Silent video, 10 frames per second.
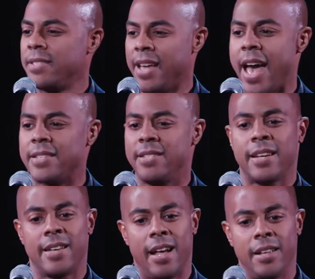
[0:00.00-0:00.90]
science and
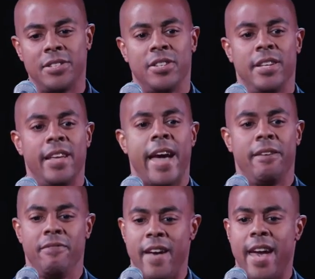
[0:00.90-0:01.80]
technology had
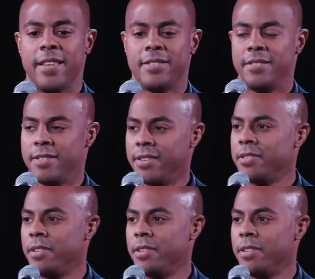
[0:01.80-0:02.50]
advanced